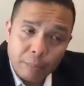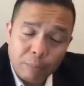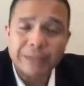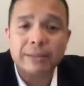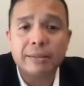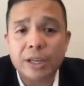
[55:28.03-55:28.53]

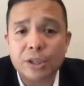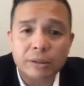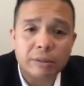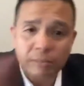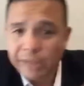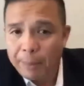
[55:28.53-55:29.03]

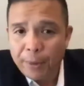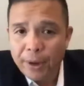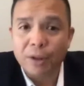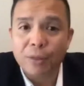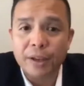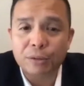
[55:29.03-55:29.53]
presentation separate
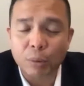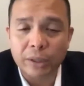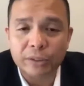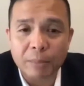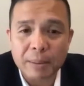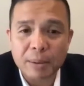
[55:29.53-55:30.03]
on this one.
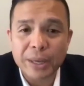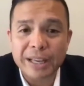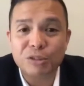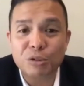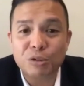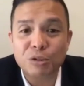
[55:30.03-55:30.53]
So maybe we
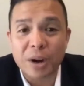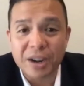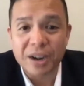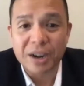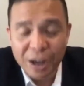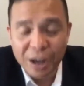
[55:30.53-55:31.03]
can do
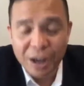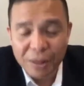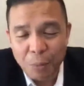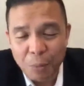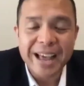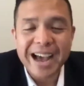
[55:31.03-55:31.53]
another
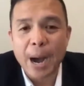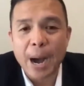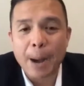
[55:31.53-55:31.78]
one.